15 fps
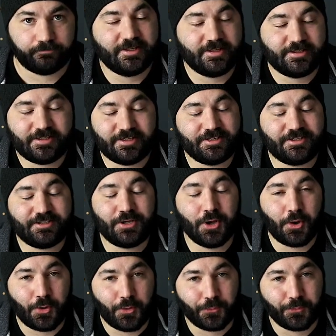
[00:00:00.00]
This is
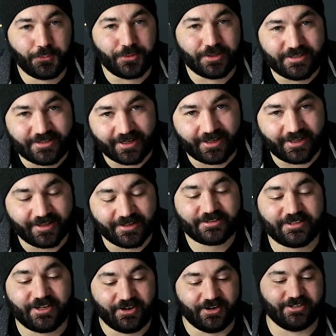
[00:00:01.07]
so ridiculous.
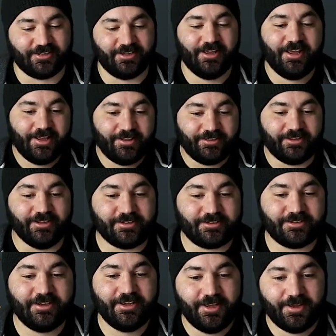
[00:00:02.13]
Seriously,
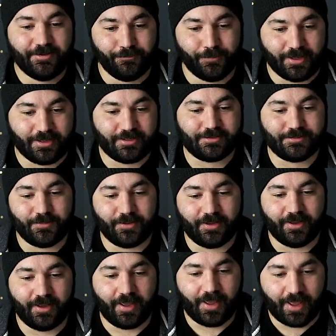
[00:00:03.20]
this makes
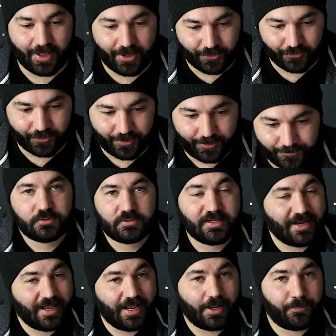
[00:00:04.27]
me angry.
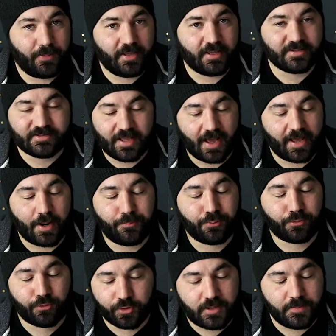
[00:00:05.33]
1080p is not a
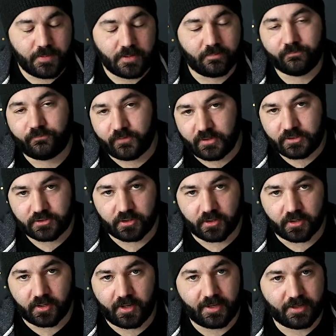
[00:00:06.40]
premium
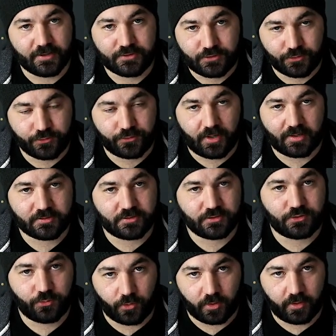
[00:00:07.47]
feature in
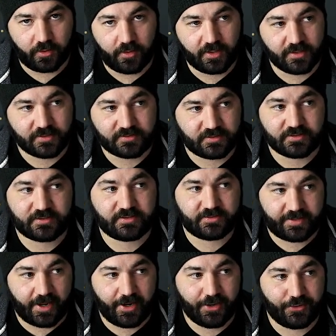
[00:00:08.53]
2020, it's the
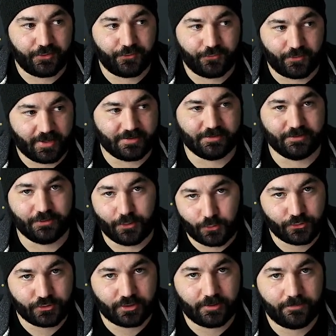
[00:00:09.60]
standard
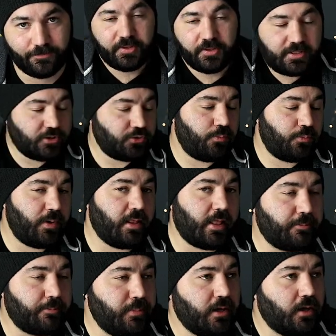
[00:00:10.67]
resolution. This would be
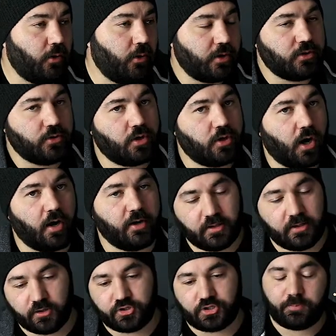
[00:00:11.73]
like me going to a car
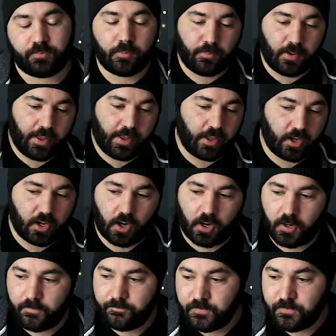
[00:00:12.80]
dealership and buying a
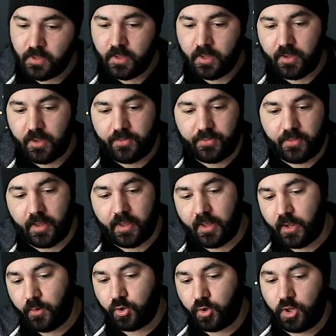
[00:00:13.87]
car, and
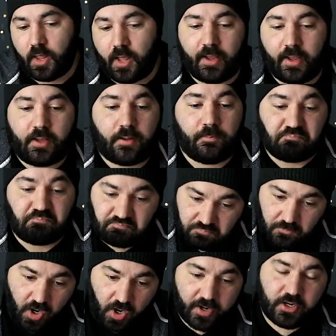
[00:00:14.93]
they were like,
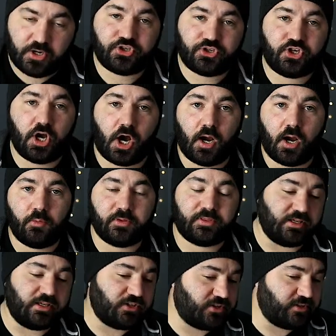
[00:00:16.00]
all right, here's your car with
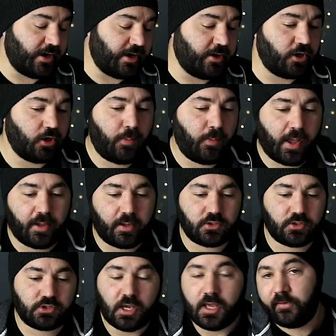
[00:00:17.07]
the standard
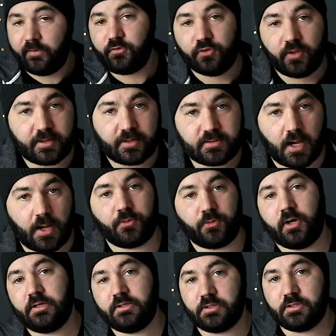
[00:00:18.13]
package. If you'd like to
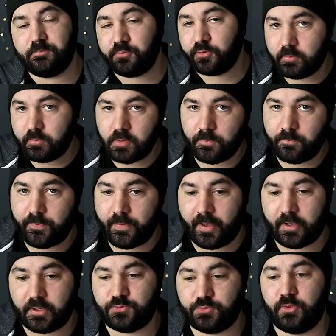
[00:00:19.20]
upgrade to the premium
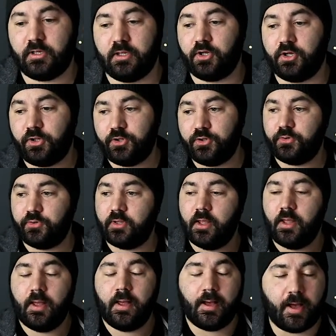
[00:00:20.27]
package, we can include
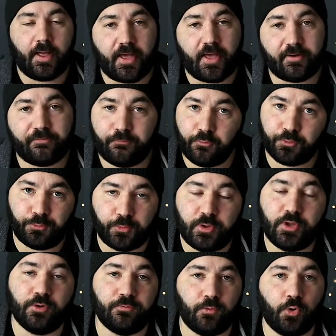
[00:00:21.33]
uh, that fourth
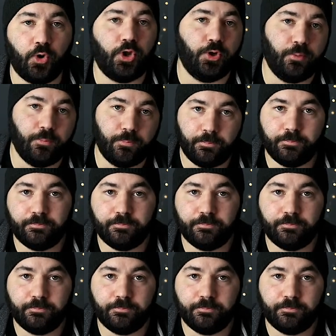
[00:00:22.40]
wheel for you.